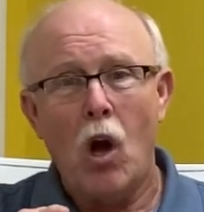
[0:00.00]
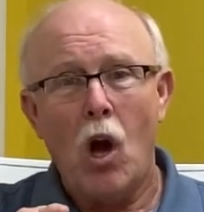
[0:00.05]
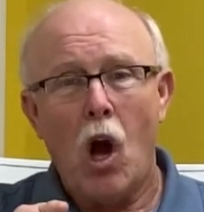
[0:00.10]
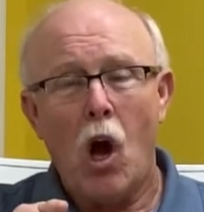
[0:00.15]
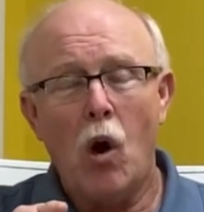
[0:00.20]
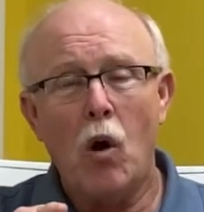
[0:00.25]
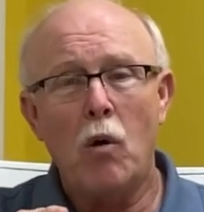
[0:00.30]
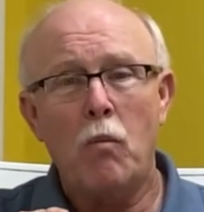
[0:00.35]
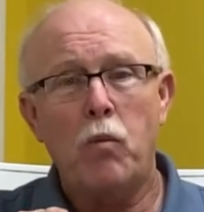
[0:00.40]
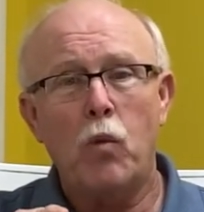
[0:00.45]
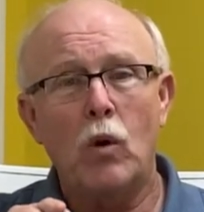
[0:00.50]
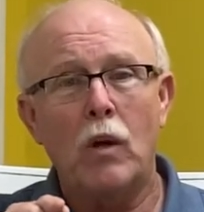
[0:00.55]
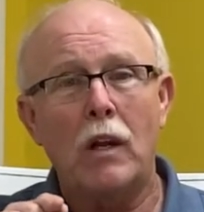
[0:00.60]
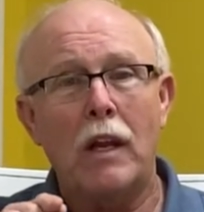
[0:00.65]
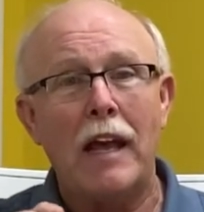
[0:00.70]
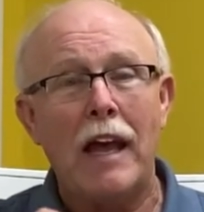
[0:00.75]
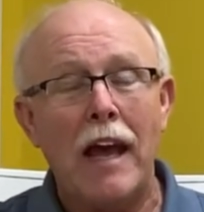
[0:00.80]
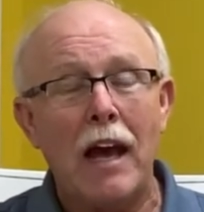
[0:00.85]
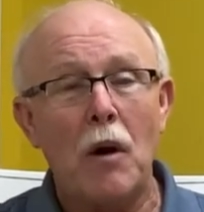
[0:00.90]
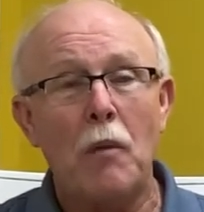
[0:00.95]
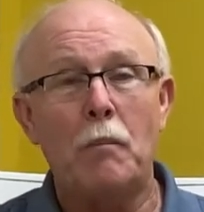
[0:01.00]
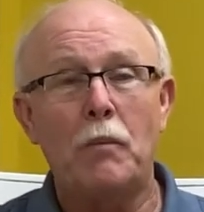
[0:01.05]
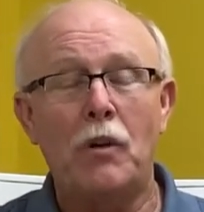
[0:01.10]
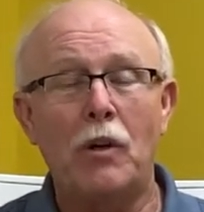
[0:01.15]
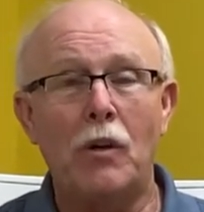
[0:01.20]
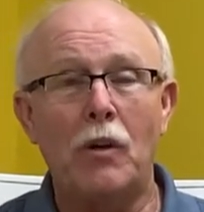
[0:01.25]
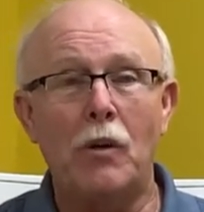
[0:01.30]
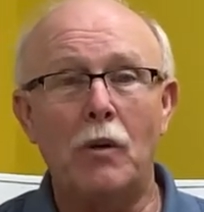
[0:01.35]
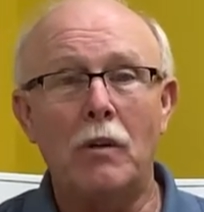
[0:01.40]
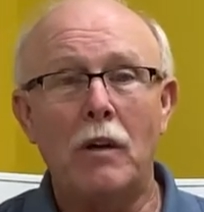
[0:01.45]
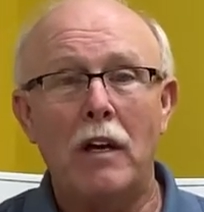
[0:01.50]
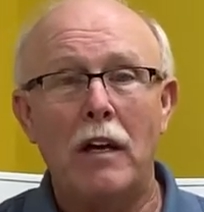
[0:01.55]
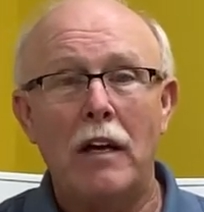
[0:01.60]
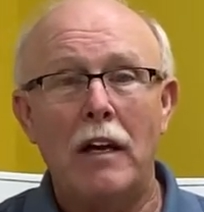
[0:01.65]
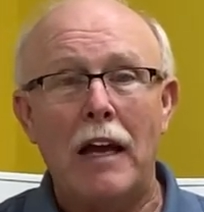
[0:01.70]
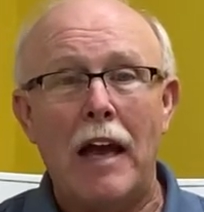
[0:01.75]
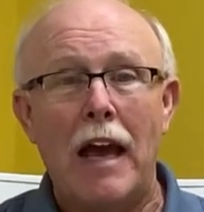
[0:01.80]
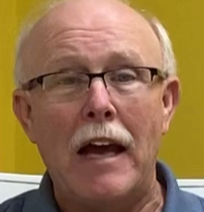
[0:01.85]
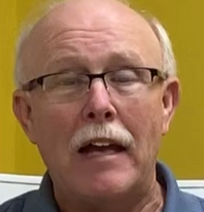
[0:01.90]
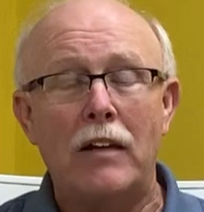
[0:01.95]
hope will help you
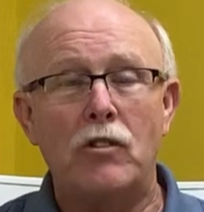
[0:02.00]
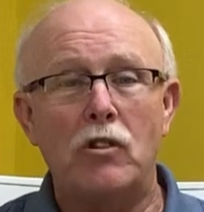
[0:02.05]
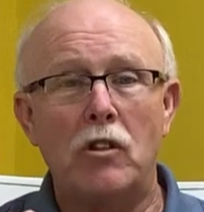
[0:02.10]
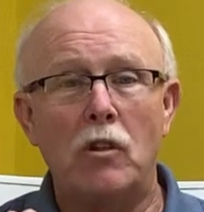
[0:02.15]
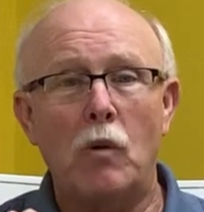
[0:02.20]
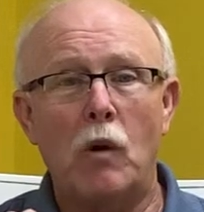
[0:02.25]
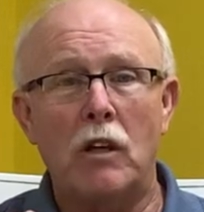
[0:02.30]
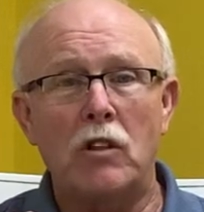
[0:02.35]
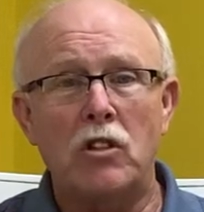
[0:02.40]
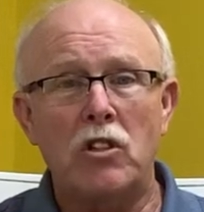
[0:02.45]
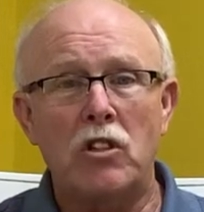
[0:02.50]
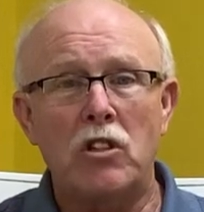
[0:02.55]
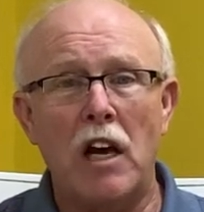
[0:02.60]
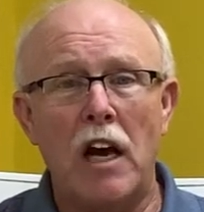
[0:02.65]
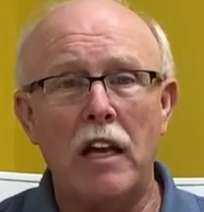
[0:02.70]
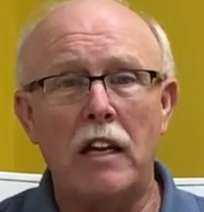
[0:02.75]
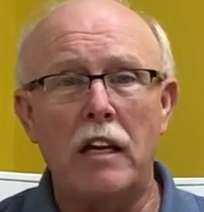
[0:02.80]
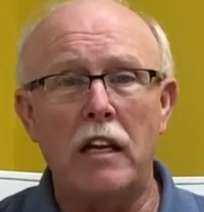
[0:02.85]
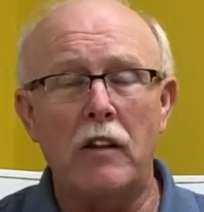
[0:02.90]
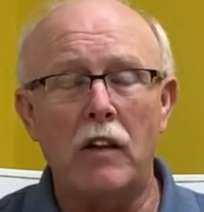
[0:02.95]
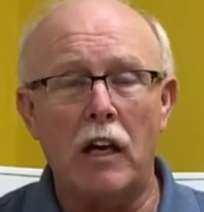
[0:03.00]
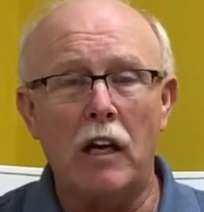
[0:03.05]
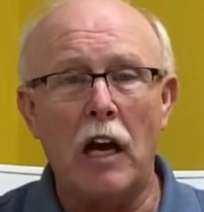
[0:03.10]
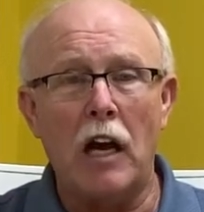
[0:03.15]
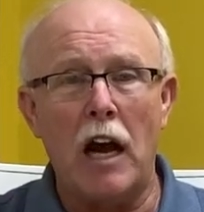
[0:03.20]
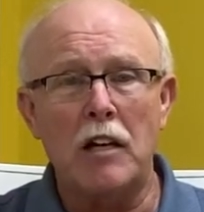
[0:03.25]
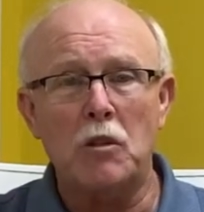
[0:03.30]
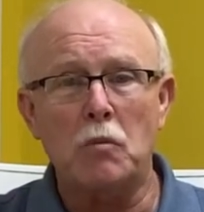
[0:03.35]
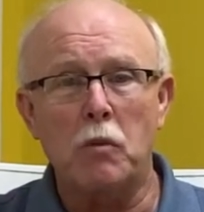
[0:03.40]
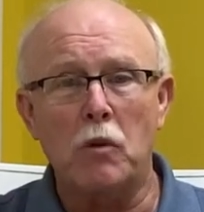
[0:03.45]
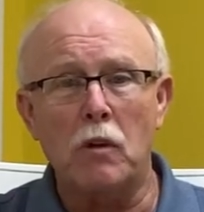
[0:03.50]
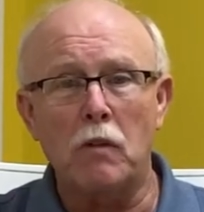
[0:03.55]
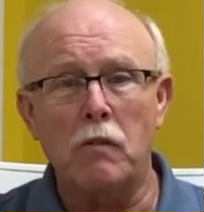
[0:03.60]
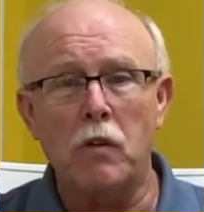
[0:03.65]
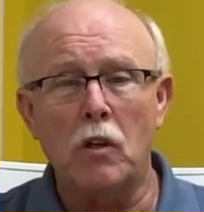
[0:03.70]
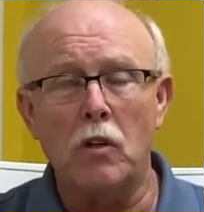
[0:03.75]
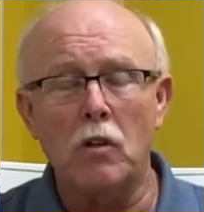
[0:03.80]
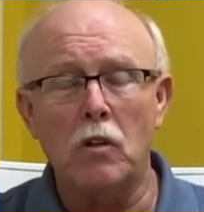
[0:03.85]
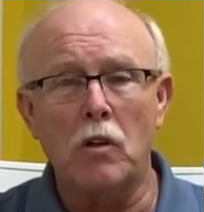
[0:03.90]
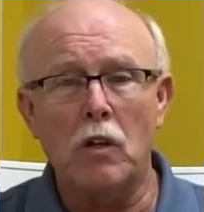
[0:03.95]
as you are studying the Gospel of
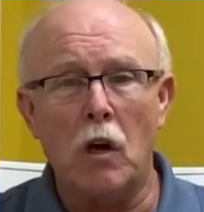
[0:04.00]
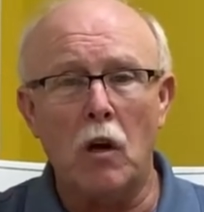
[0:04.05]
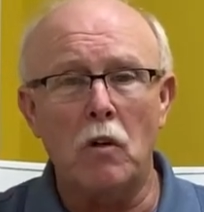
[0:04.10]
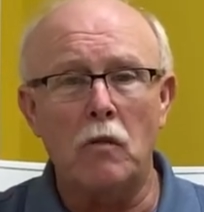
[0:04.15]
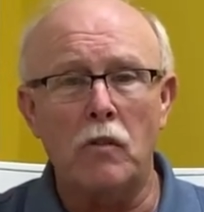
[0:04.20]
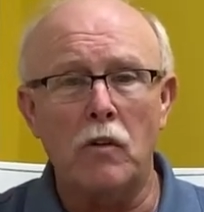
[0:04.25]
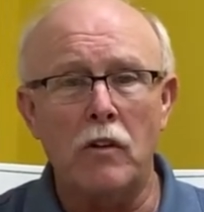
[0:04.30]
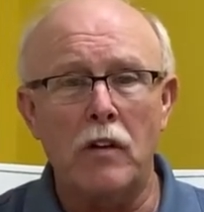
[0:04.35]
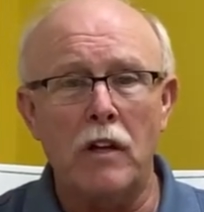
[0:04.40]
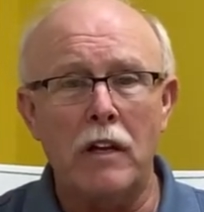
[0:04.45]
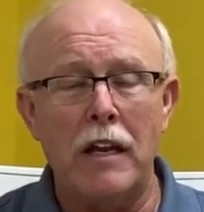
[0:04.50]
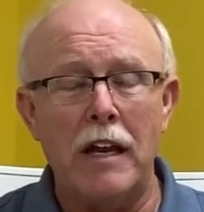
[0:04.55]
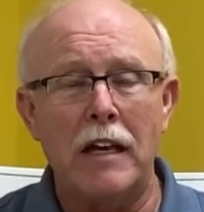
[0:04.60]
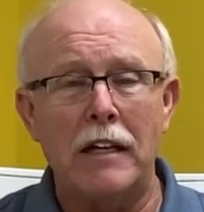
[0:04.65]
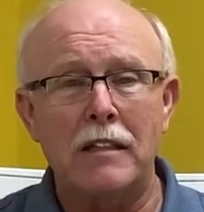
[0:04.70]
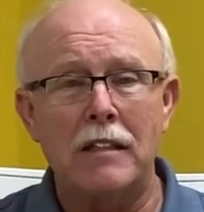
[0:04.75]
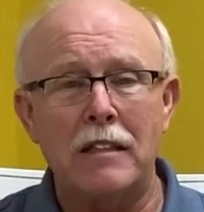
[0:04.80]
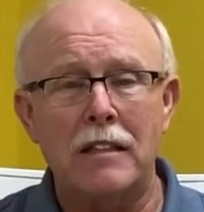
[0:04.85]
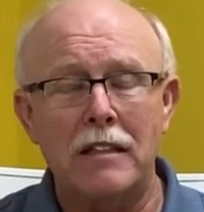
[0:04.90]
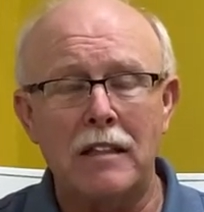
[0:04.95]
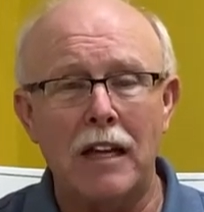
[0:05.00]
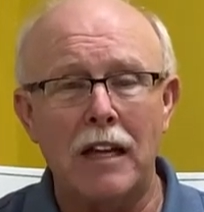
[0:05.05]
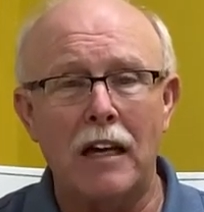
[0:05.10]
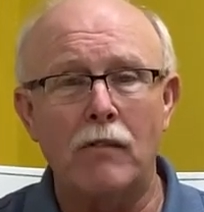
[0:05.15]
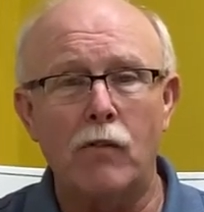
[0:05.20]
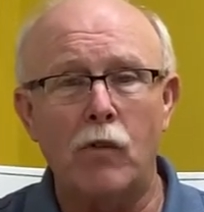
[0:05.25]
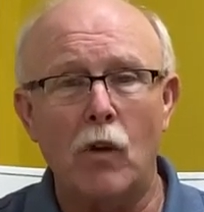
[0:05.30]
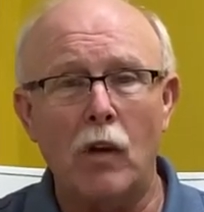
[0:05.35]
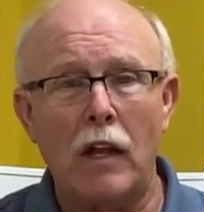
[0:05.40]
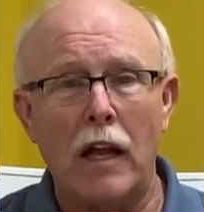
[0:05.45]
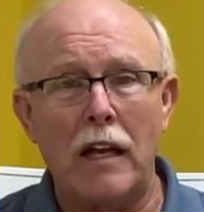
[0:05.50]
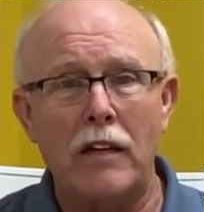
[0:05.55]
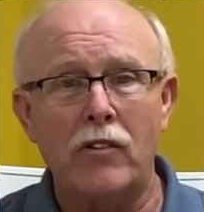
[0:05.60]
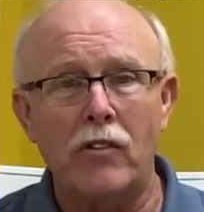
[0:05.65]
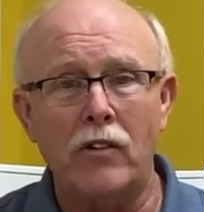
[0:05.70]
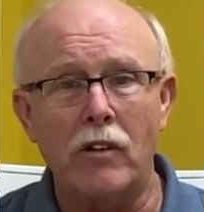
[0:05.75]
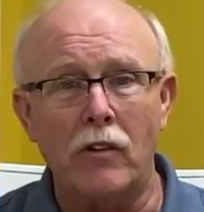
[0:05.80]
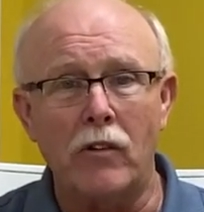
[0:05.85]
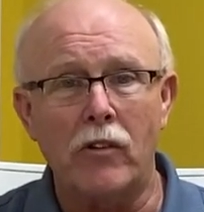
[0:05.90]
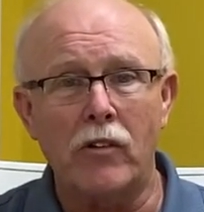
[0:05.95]
Luke over the next several
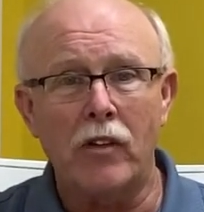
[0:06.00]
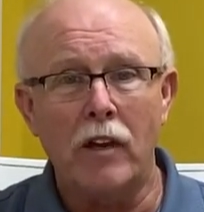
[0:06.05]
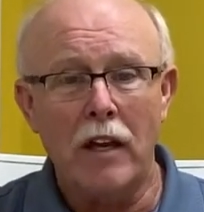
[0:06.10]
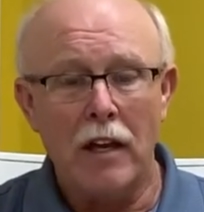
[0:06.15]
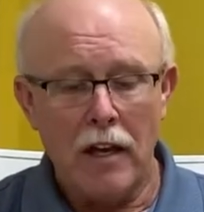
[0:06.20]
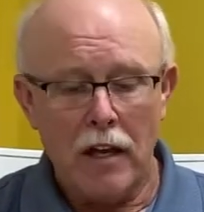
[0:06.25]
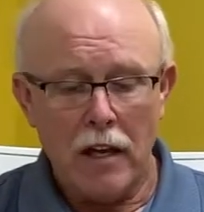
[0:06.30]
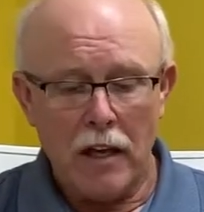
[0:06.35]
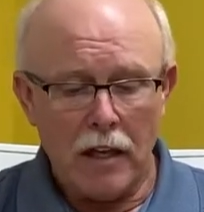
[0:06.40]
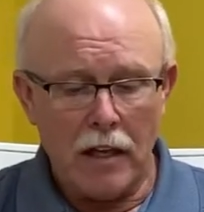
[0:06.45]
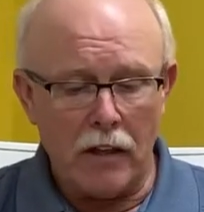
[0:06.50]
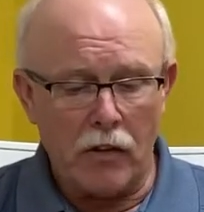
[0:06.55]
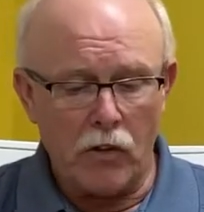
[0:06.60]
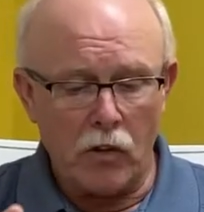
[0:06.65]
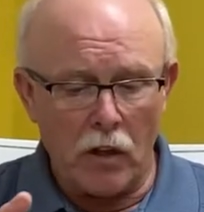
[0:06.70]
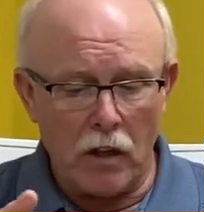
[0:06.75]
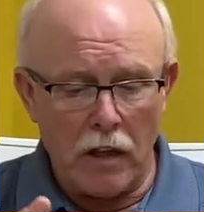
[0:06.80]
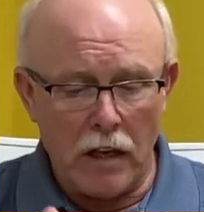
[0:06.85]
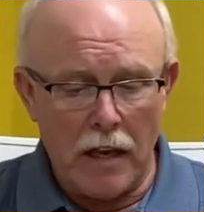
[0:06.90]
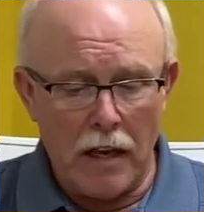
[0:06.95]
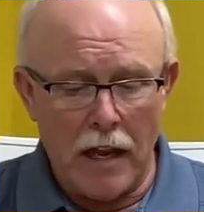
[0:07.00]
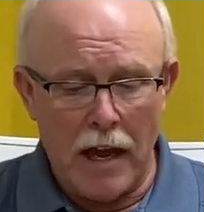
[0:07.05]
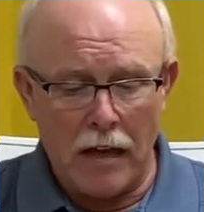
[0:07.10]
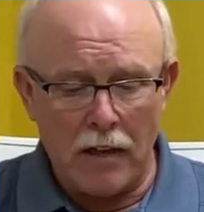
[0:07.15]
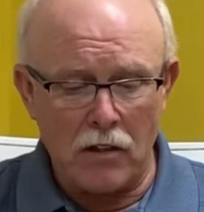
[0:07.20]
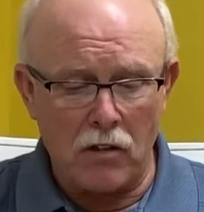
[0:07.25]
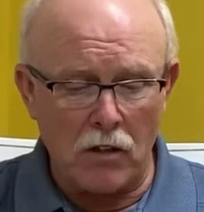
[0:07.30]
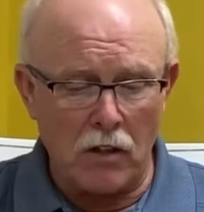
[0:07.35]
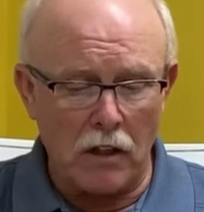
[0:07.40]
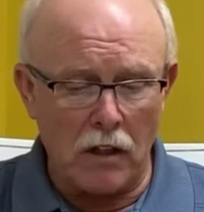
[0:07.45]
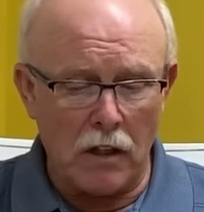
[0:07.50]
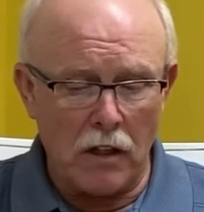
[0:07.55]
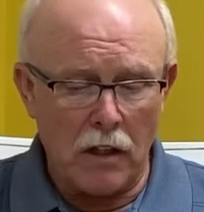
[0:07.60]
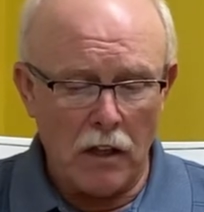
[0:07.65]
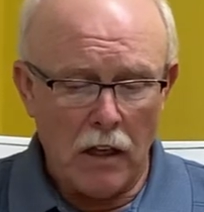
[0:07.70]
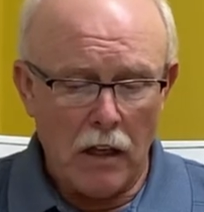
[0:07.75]
lessons. It's an excellent